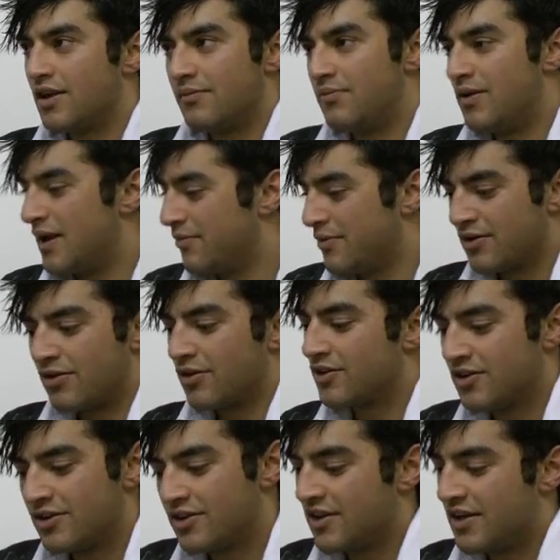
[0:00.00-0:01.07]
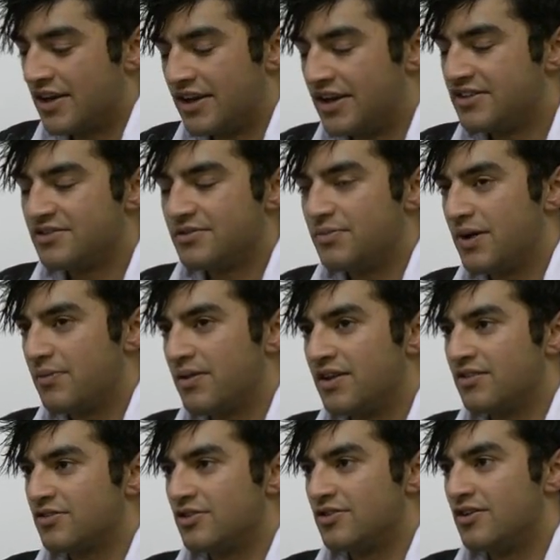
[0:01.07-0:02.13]
like blaming all the Asian
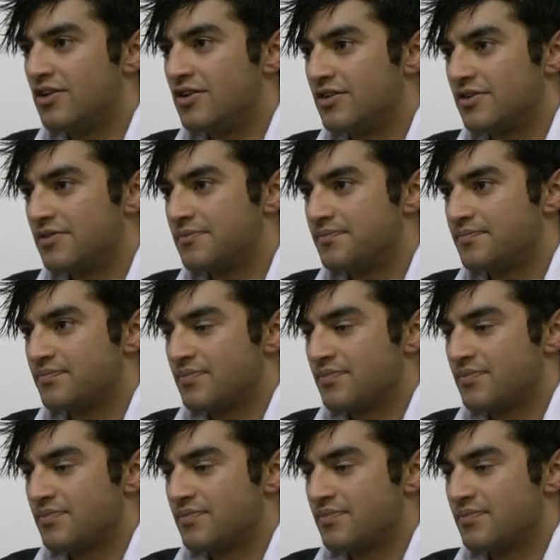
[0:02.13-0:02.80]
people in Sunderland,